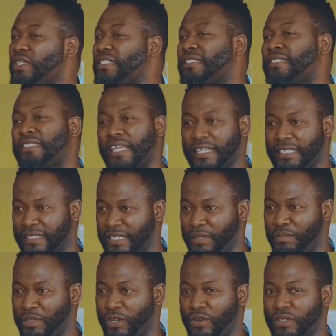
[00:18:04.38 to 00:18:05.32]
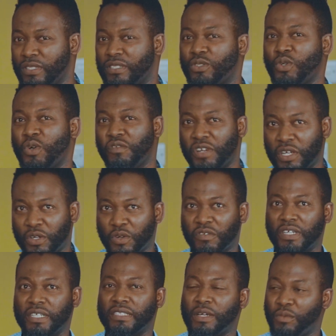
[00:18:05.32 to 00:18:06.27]
sensed it, because over and over
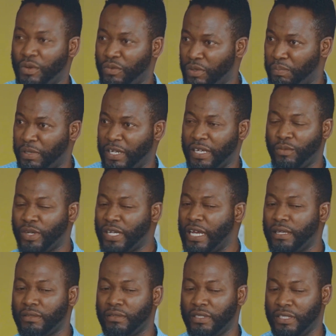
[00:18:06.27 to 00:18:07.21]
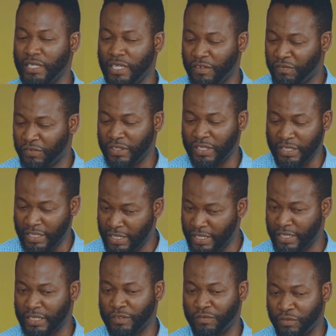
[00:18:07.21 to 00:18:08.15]
again when we play, when he
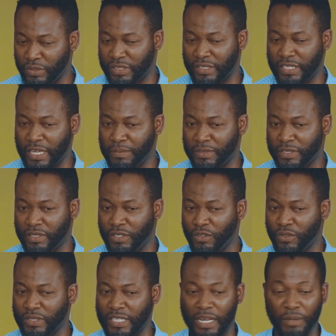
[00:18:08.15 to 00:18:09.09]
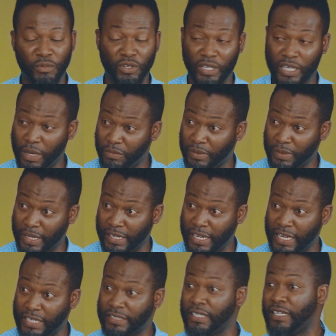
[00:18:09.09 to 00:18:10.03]
hears footsteps, he knows that I'm going to come in my
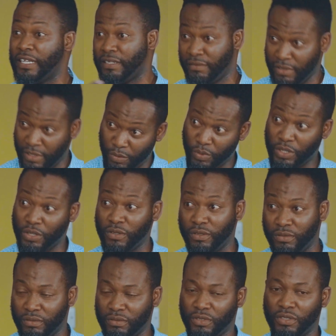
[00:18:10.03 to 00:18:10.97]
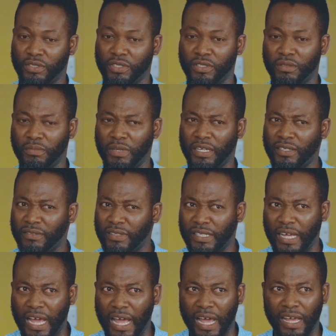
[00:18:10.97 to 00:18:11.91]
lines, and then we're going to continue. But you're
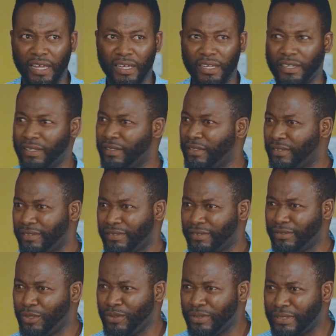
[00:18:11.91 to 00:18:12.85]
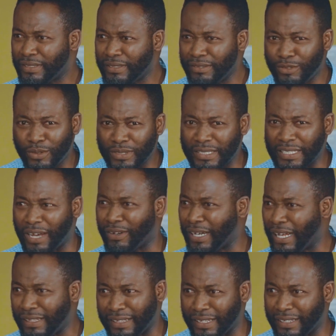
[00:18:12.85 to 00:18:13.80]
like, no sound,
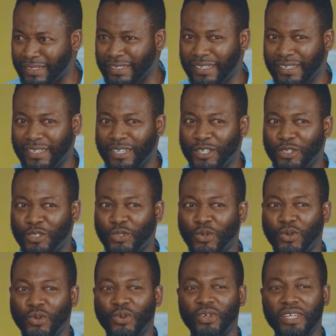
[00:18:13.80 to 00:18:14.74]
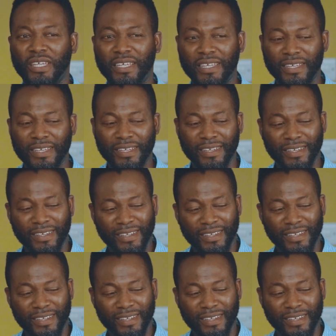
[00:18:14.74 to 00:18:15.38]
nothing. So he